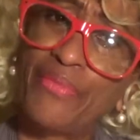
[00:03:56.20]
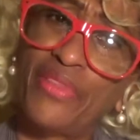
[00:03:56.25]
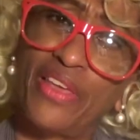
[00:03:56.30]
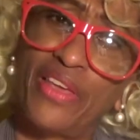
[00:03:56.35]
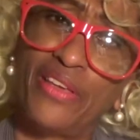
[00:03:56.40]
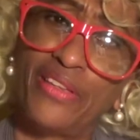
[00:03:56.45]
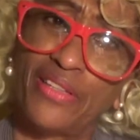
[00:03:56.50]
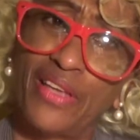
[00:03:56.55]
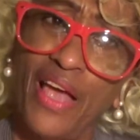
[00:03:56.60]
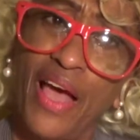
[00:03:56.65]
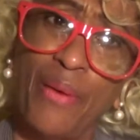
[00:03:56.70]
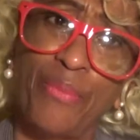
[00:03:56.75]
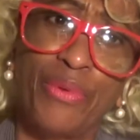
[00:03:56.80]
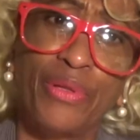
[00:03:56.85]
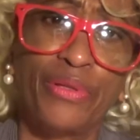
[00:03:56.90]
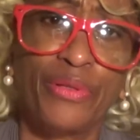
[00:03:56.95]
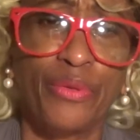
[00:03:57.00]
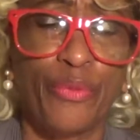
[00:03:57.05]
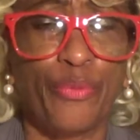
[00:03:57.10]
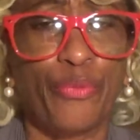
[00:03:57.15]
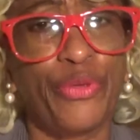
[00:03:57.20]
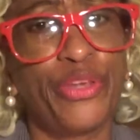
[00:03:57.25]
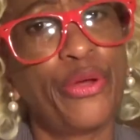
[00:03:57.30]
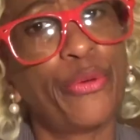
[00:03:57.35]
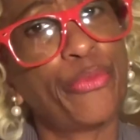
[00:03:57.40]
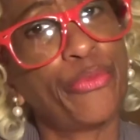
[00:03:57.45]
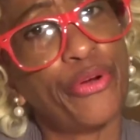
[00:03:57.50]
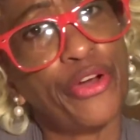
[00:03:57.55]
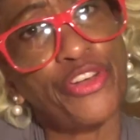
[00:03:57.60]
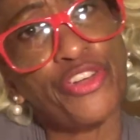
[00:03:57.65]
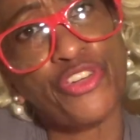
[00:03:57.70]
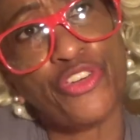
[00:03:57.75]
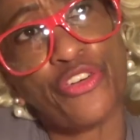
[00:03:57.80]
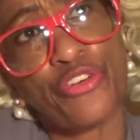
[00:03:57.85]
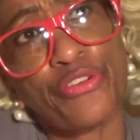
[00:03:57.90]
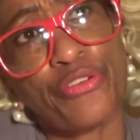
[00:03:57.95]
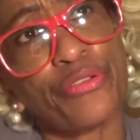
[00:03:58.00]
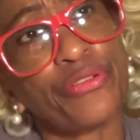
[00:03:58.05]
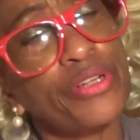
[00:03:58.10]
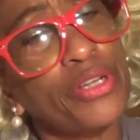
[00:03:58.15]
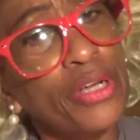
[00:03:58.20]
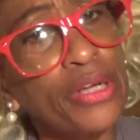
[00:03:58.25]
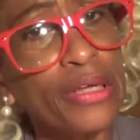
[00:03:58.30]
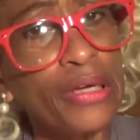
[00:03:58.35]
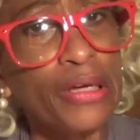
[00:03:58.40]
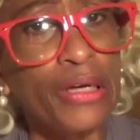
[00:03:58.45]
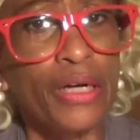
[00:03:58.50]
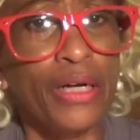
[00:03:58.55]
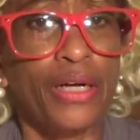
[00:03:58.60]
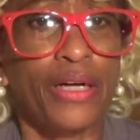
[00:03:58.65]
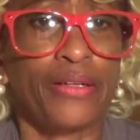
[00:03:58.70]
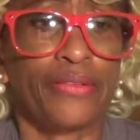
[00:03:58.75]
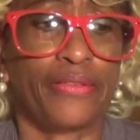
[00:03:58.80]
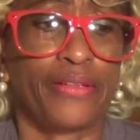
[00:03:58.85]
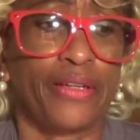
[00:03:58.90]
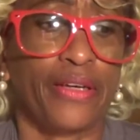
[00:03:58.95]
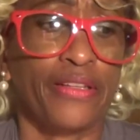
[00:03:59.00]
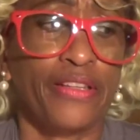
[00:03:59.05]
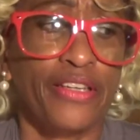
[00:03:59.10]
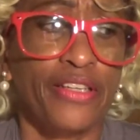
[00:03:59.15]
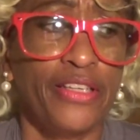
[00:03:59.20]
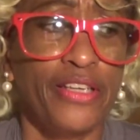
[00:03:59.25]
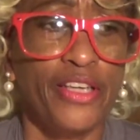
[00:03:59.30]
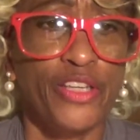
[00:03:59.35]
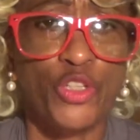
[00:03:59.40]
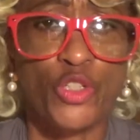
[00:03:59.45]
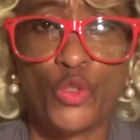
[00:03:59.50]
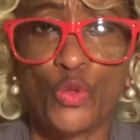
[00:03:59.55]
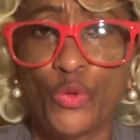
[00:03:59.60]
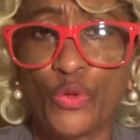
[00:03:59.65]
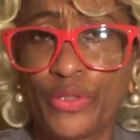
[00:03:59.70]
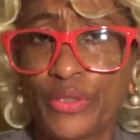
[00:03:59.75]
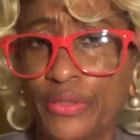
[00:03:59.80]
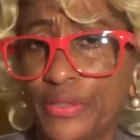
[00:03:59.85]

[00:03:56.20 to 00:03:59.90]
things happen, the peer pressure of other kids doing